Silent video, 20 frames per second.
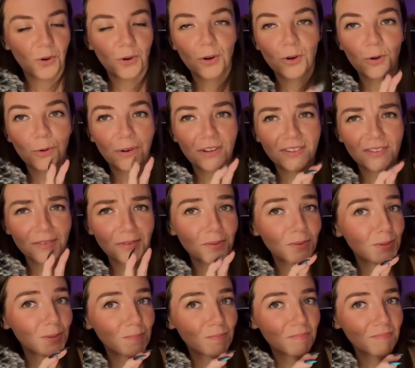
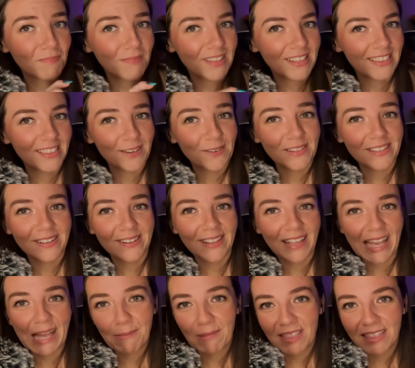crystals. There's little
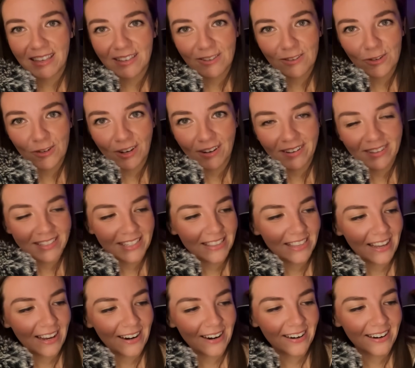amethyst chunks in
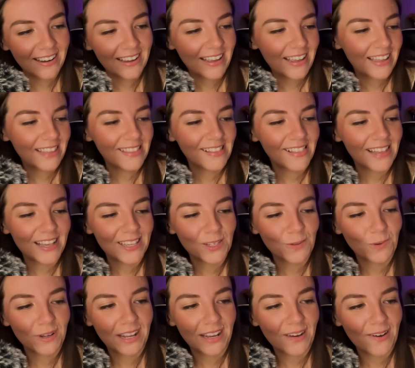there. The last
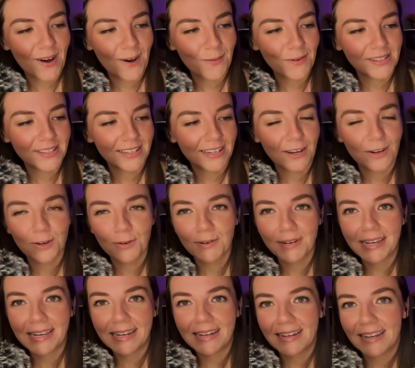one I got was like a
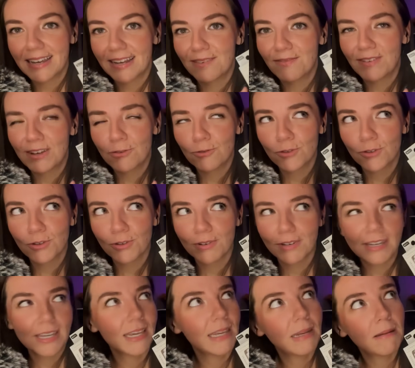green
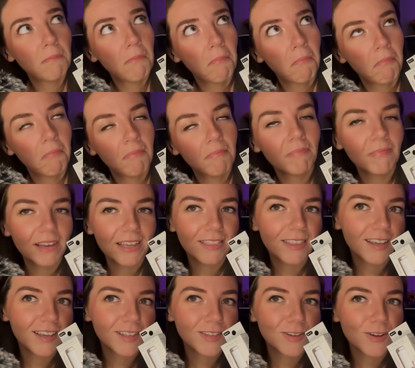adventurine, I
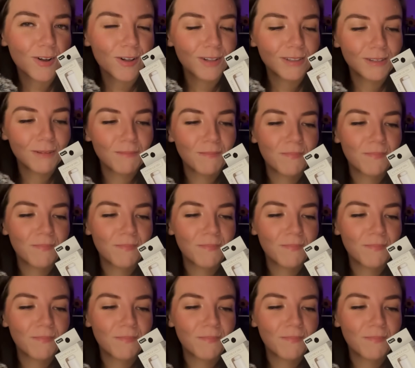think it's called.